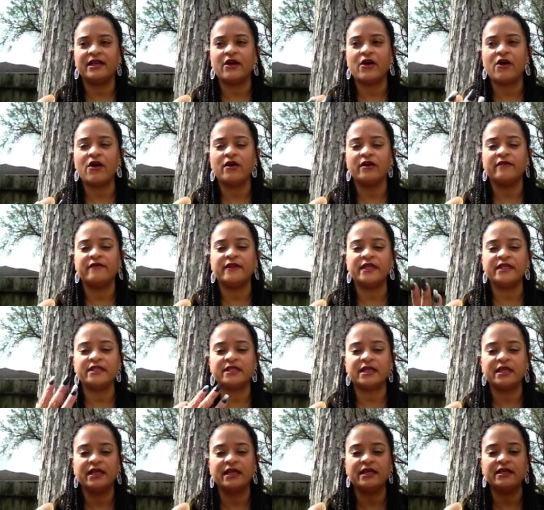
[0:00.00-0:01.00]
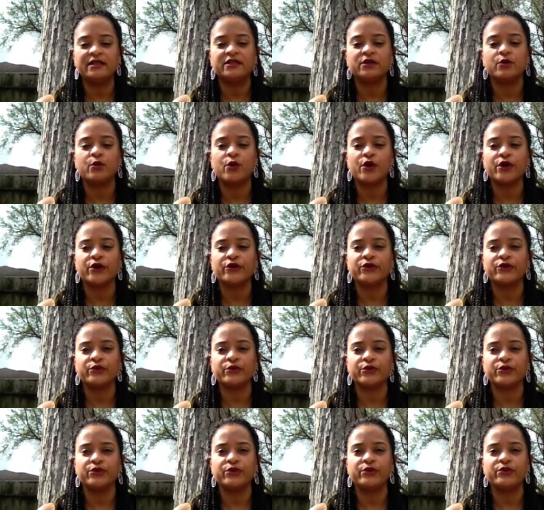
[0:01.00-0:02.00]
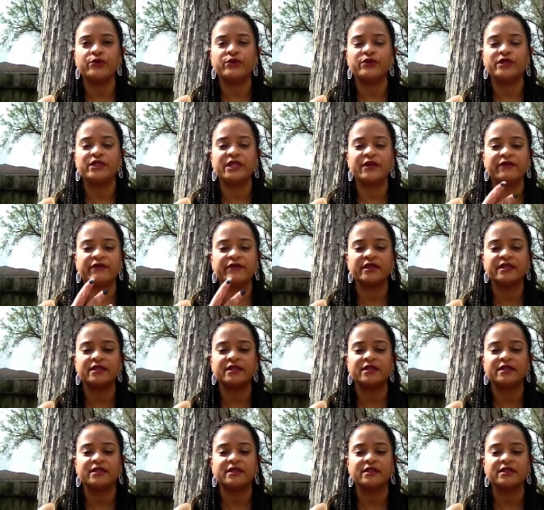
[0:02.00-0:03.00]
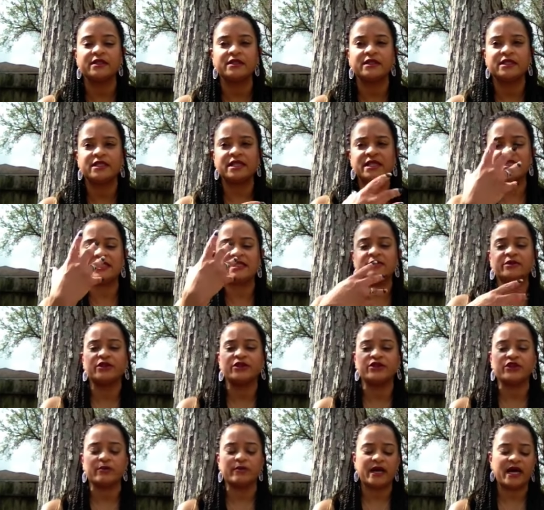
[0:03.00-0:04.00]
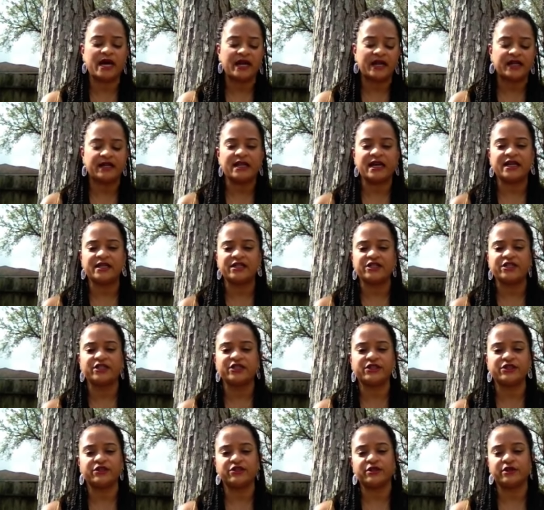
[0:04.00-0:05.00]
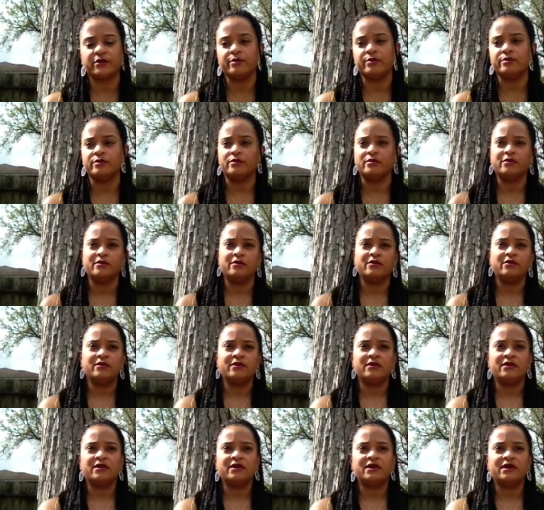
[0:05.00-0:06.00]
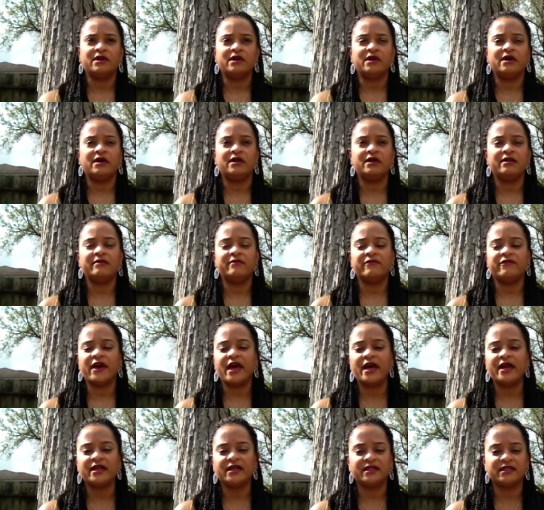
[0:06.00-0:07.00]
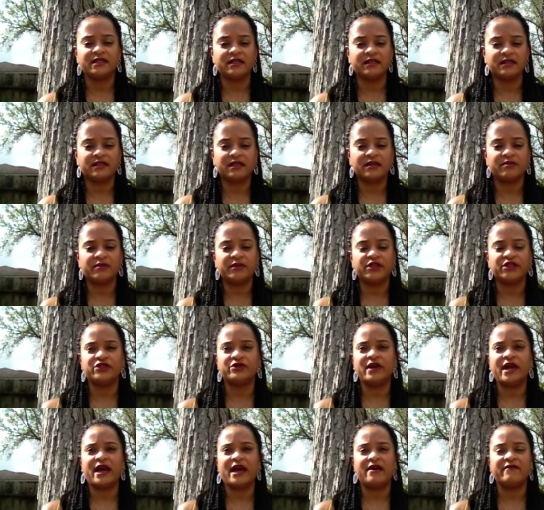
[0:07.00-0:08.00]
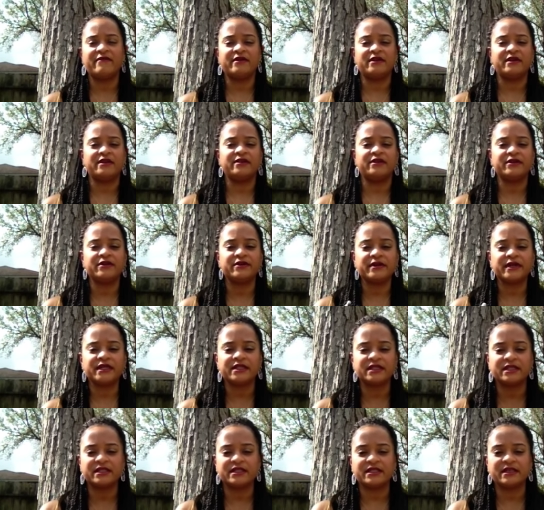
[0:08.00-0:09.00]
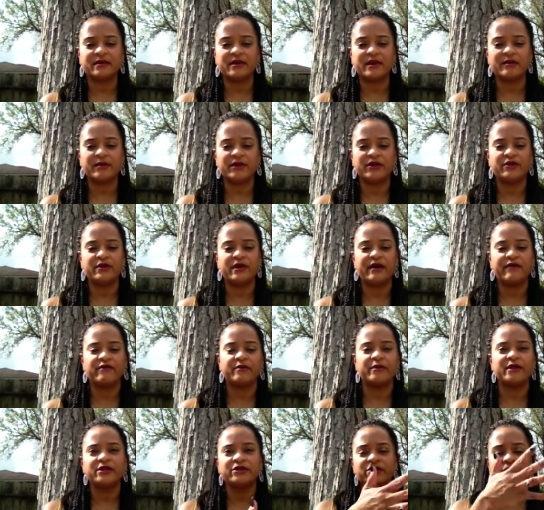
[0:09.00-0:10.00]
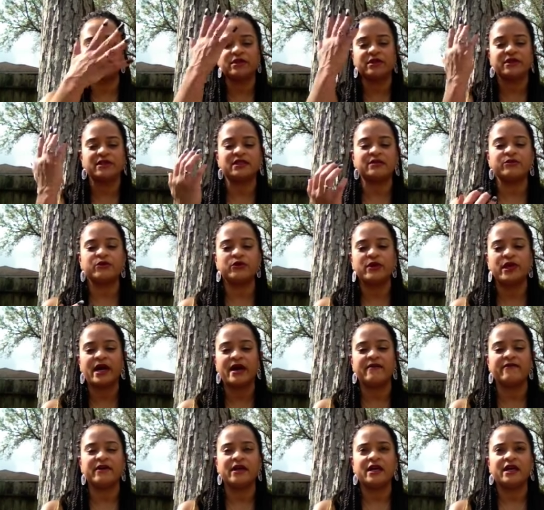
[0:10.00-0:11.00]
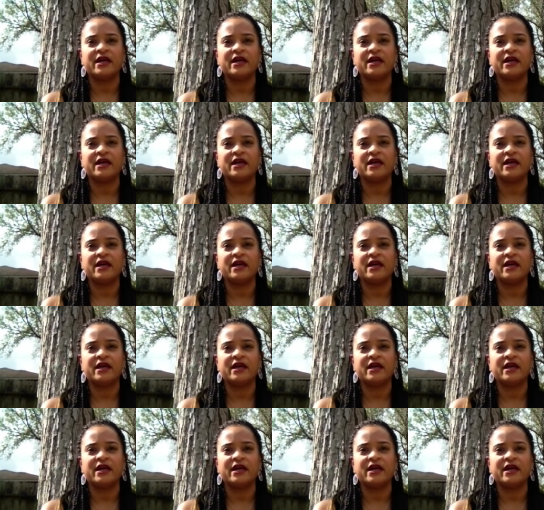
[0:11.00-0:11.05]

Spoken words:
all of these things work through different systems in your body, not just your lymphatic system, but you have an etheric system. I mean, you have a mental system. You have